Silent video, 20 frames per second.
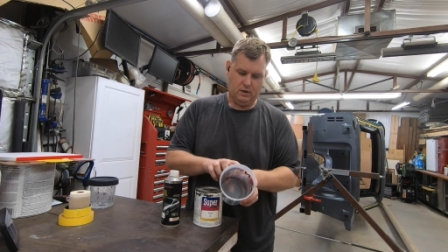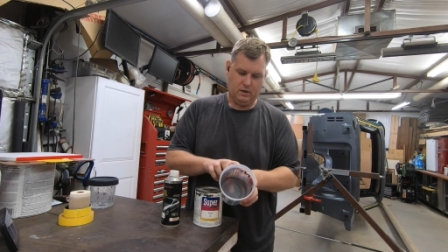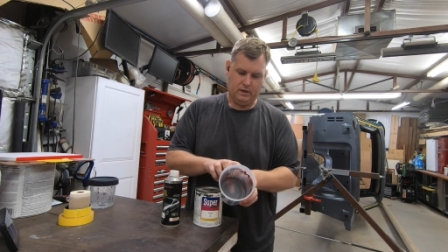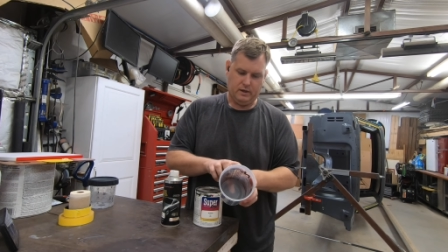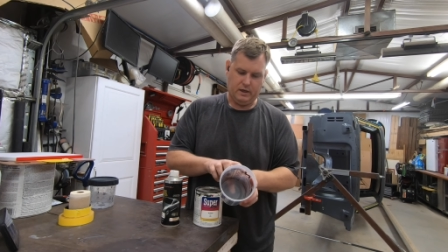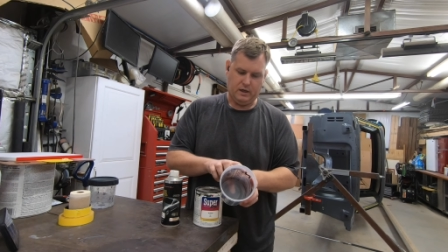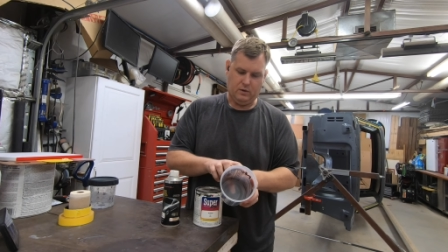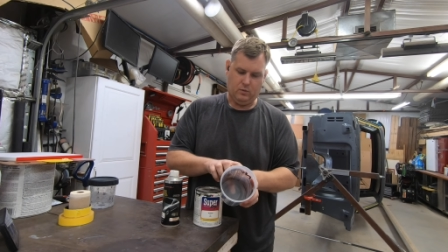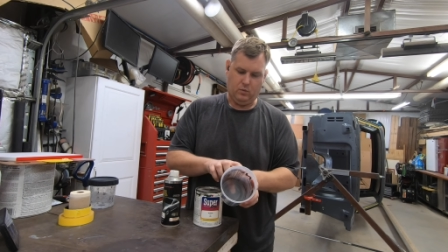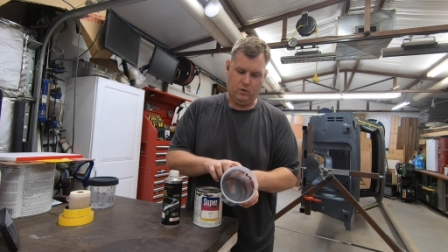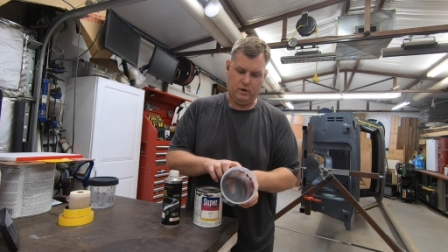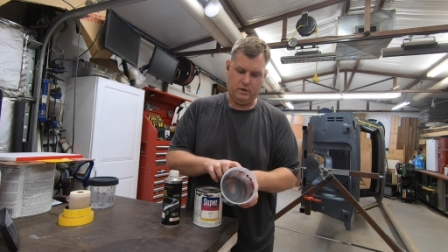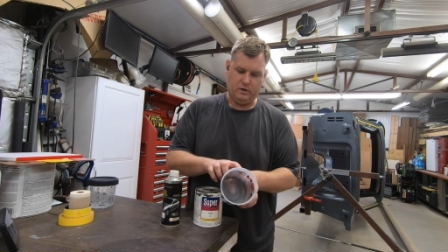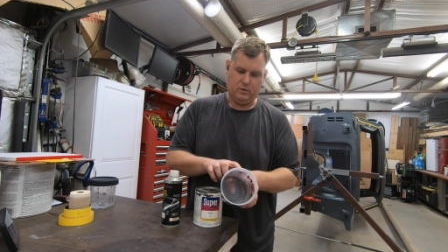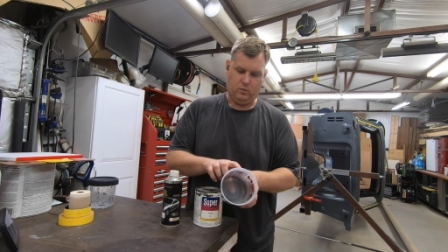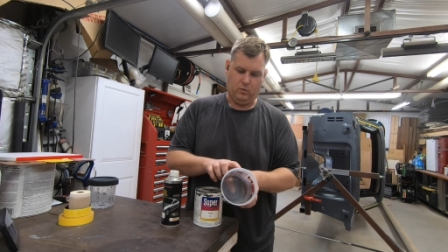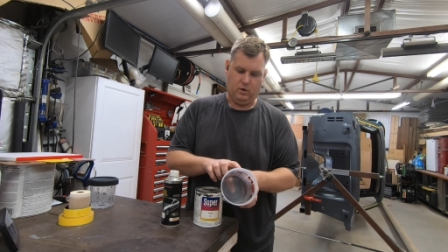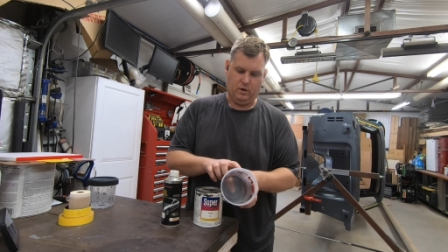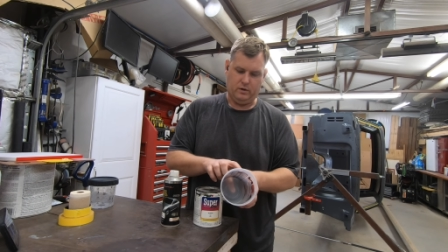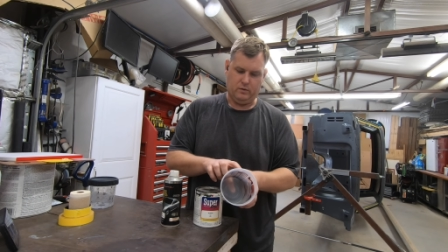I got
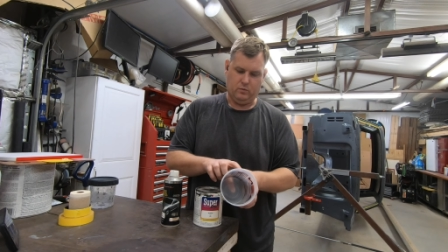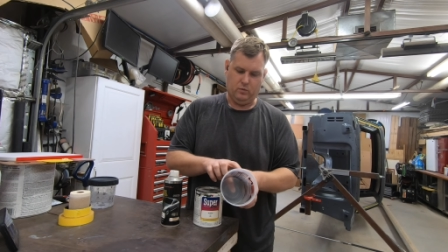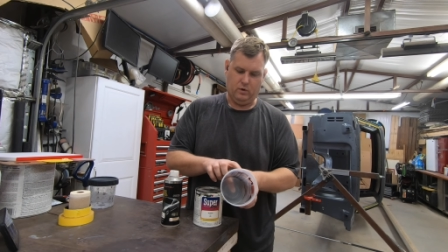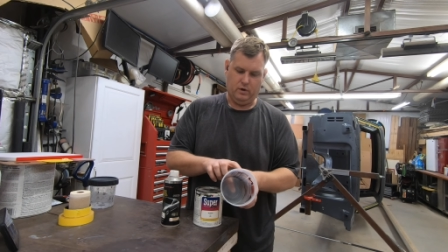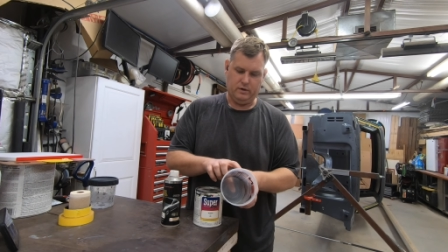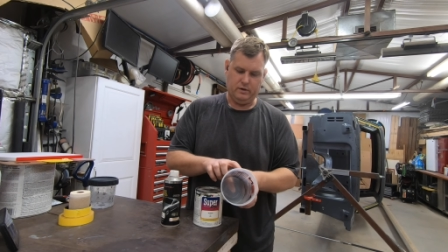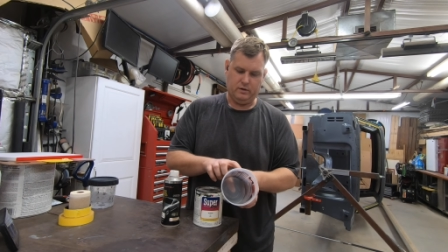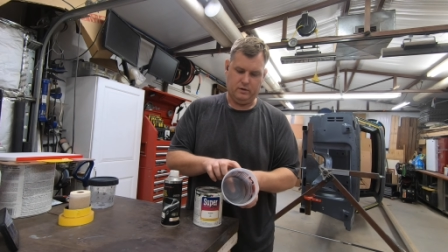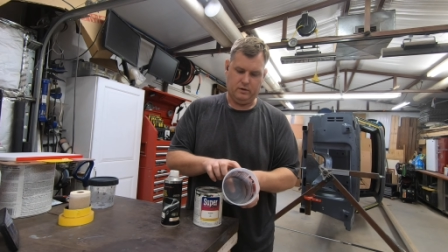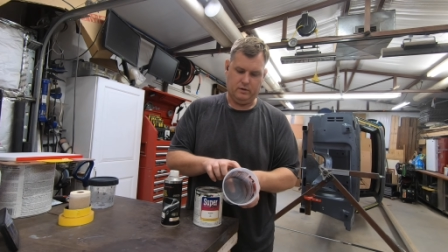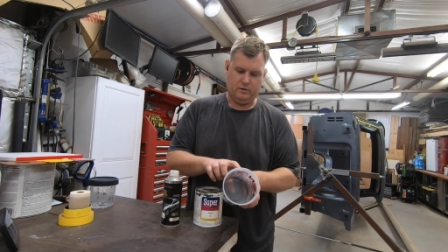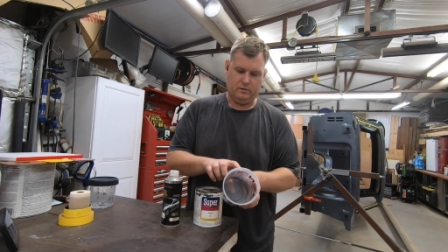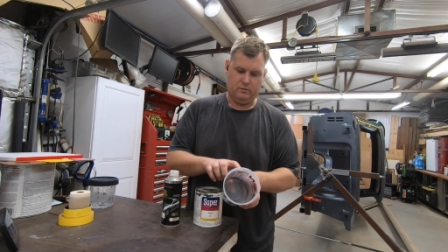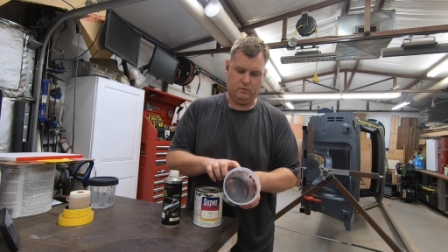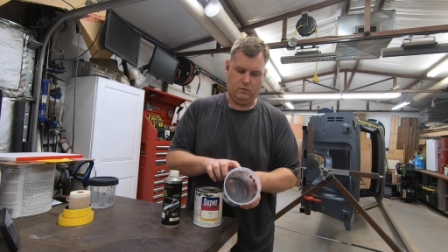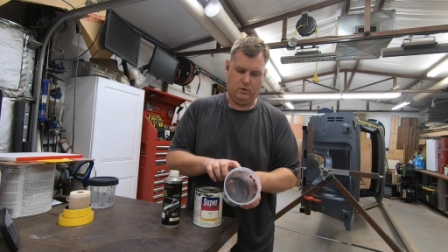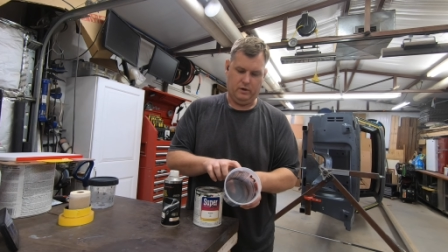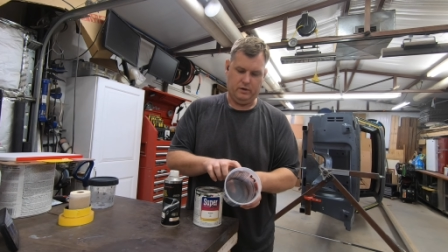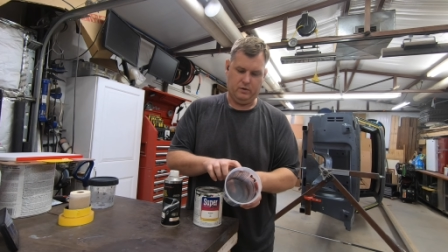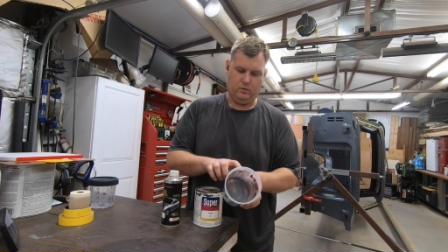1-to-1, 1 to
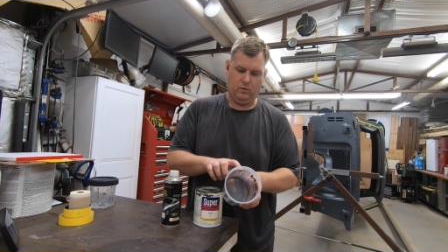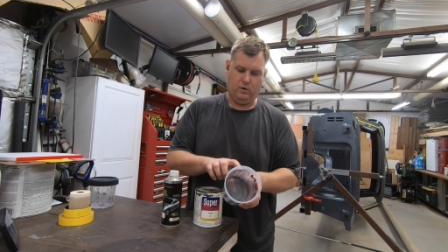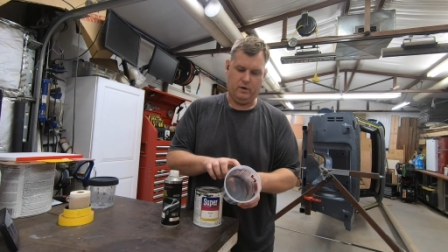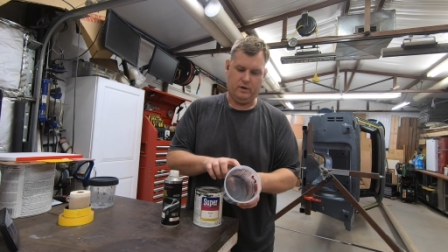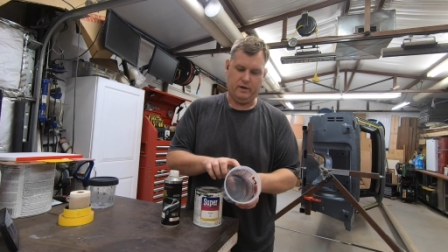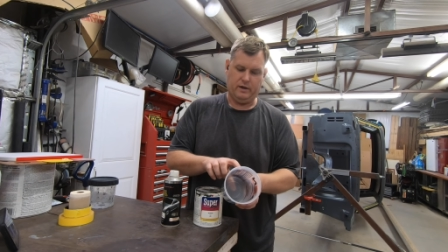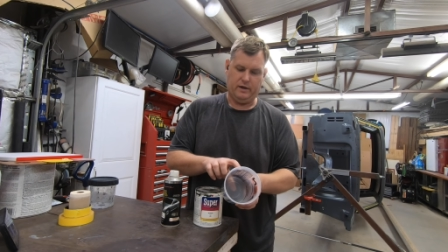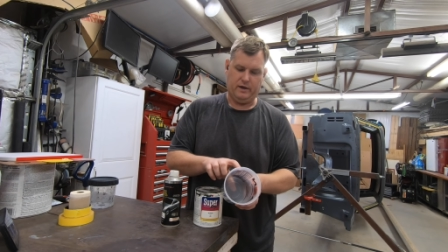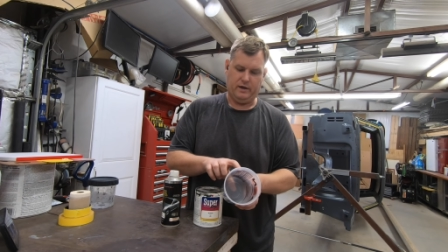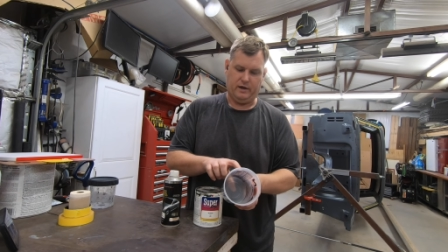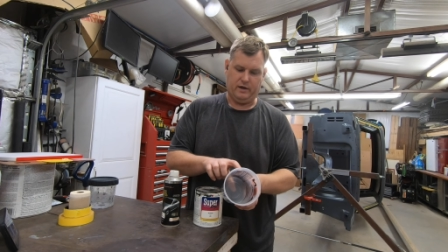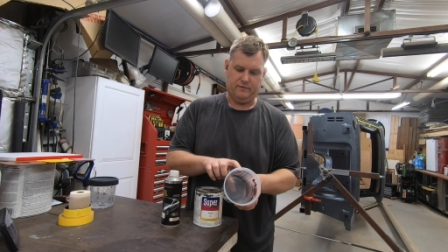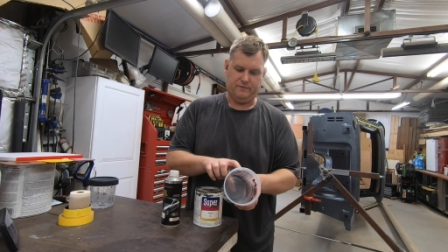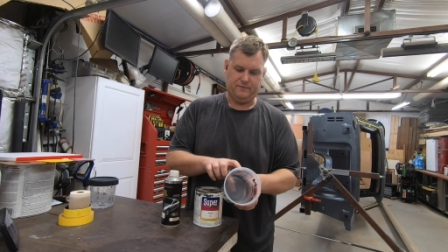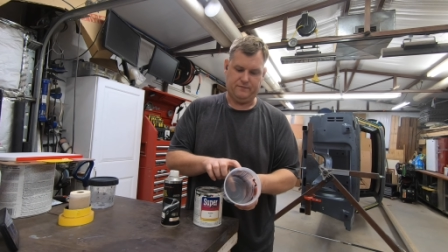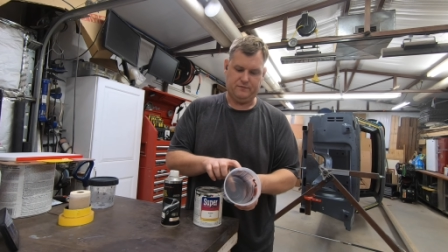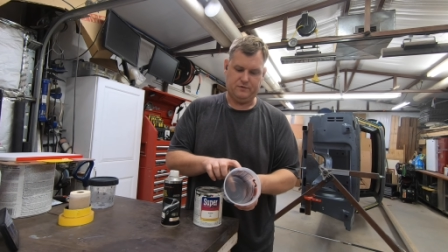1.5,